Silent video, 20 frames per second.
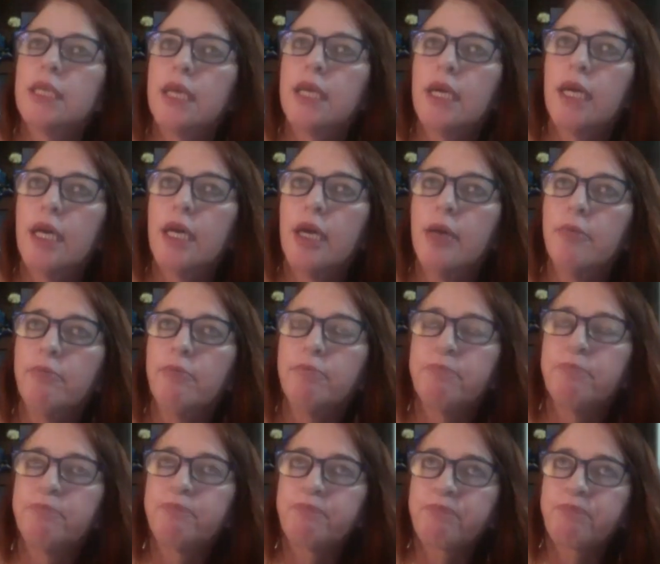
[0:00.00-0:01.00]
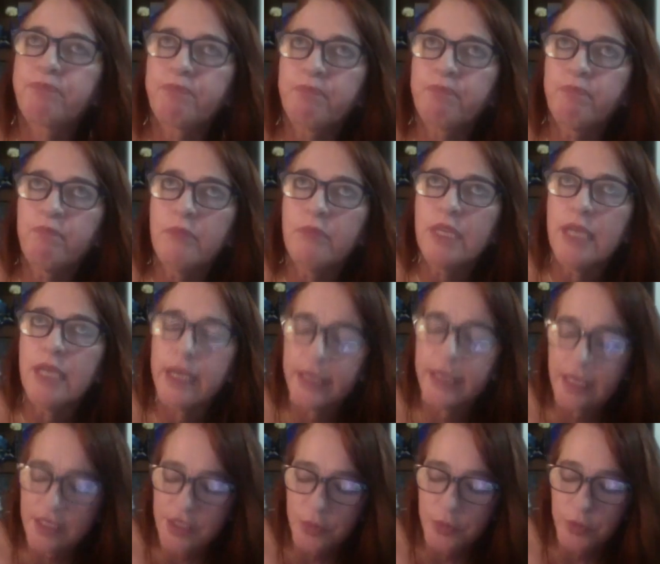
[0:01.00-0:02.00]
I
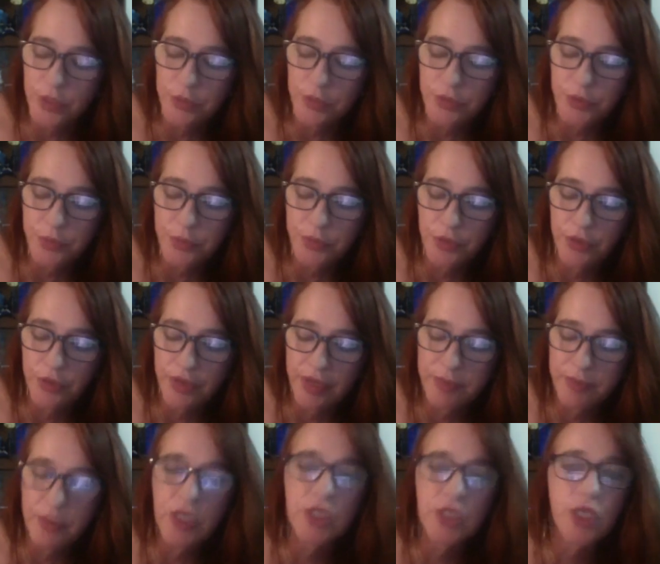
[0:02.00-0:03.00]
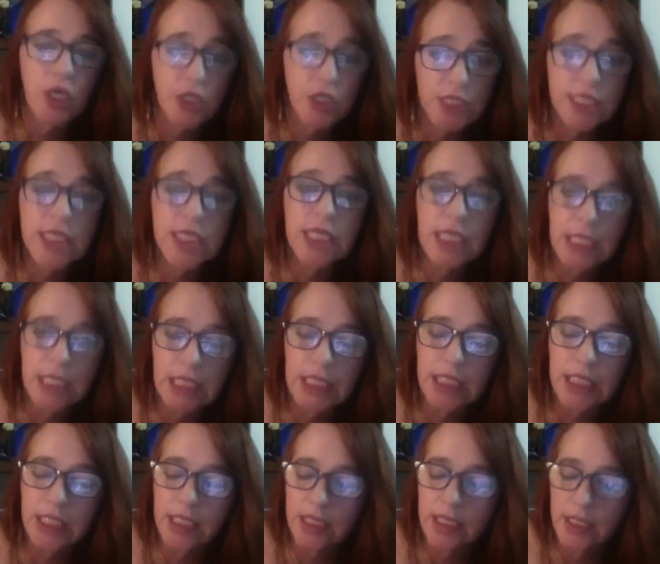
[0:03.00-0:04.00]
got to work with a program called Arts and
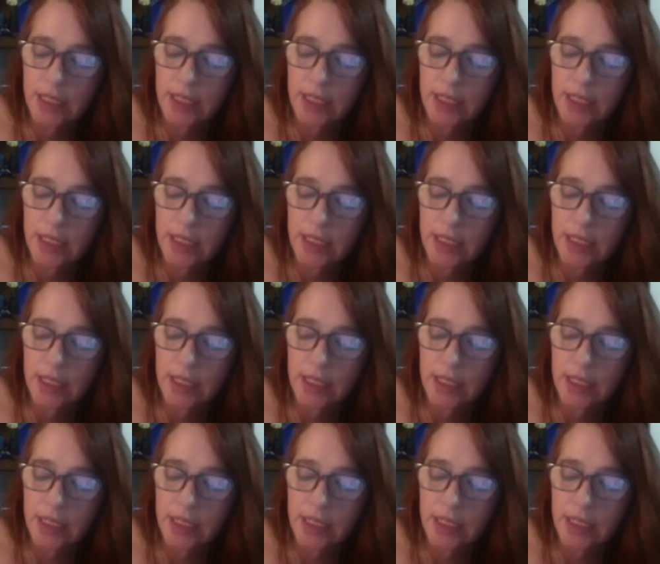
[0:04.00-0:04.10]
Healing